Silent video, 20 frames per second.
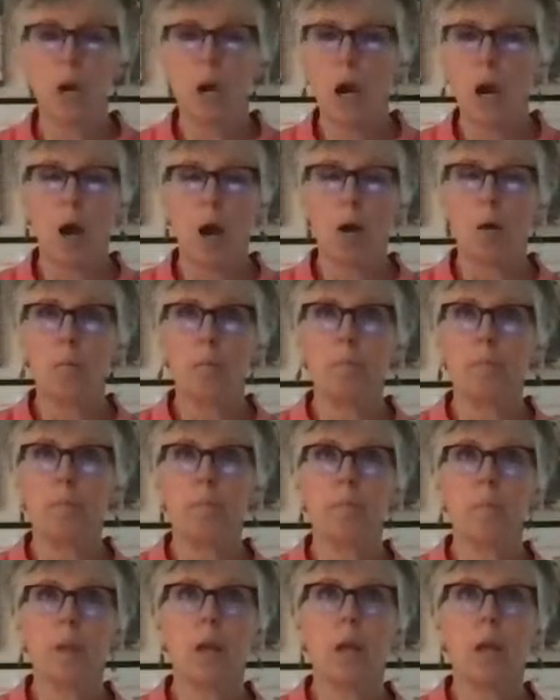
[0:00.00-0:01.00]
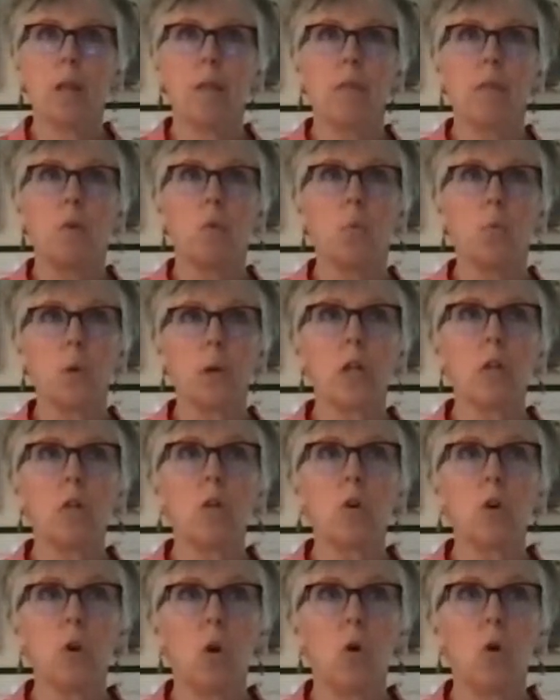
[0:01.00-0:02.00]

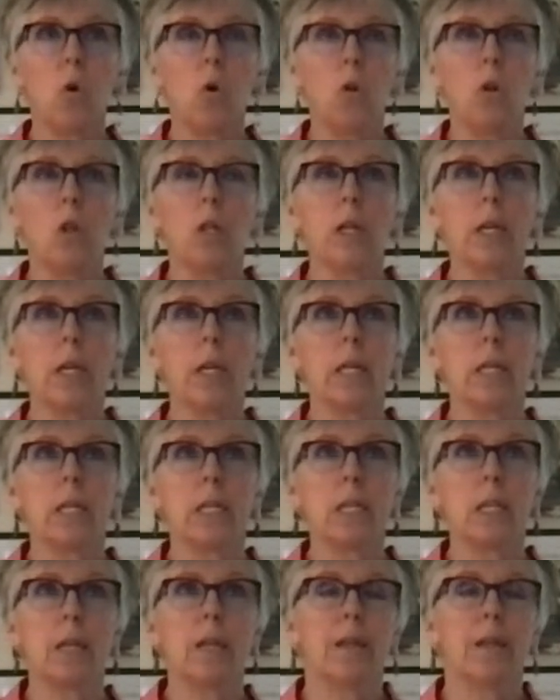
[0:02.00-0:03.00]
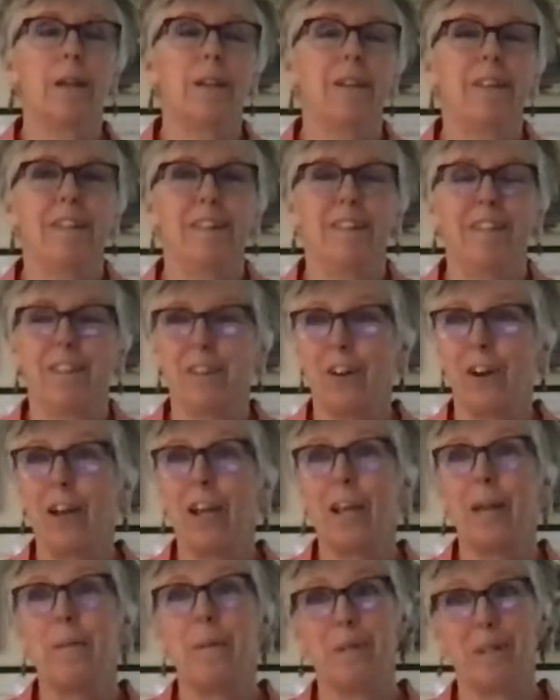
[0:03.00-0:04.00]
sorry,
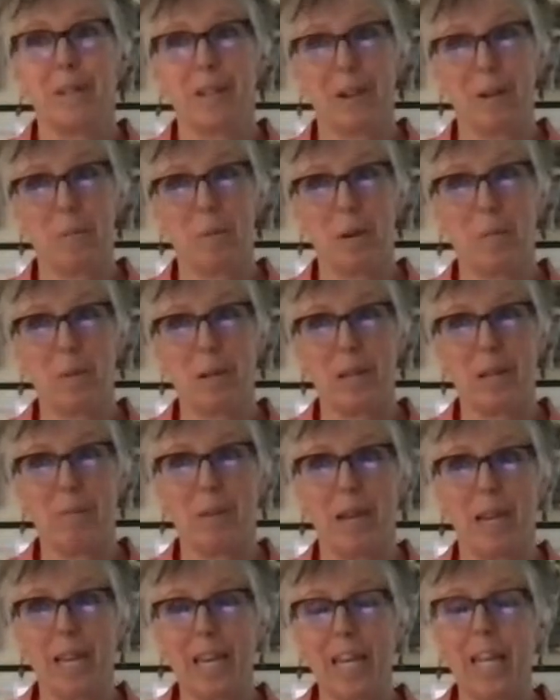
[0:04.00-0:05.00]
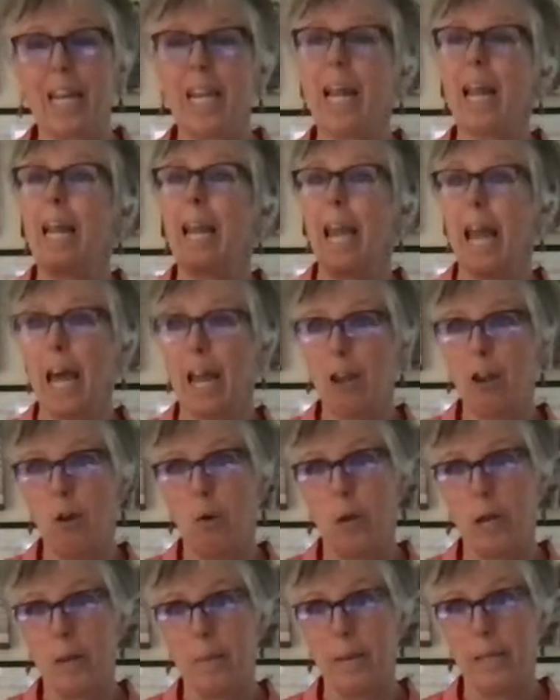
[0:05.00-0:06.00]
Amy was going to bring Minty back in, not
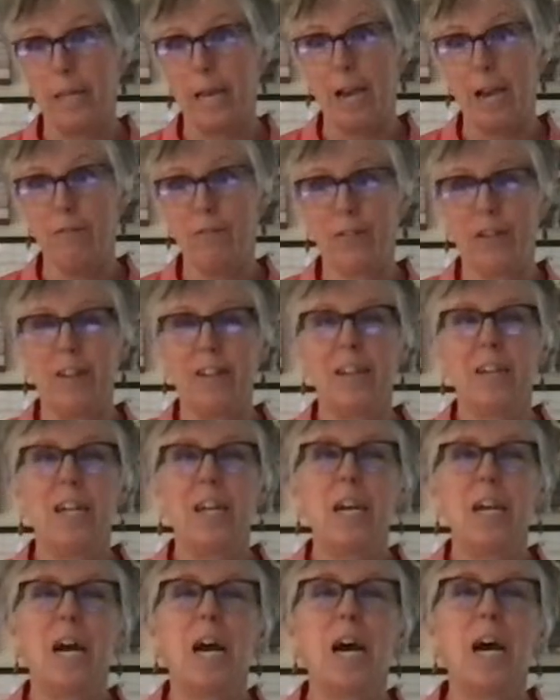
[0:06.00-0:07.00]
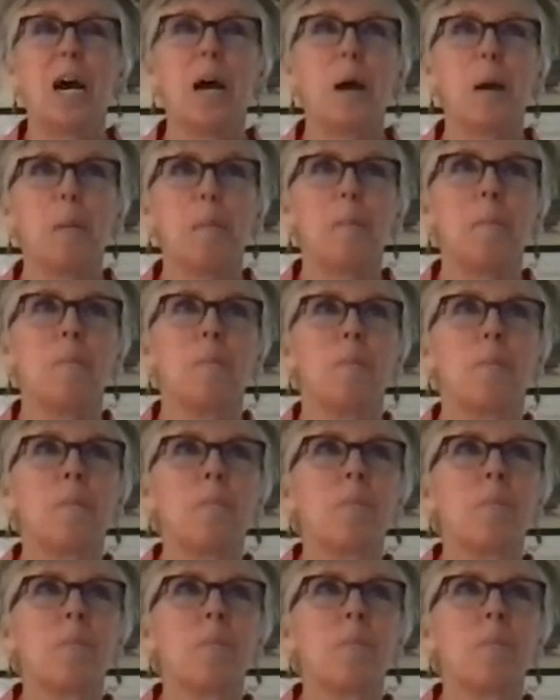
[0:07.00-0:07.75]
knowing I'm alive.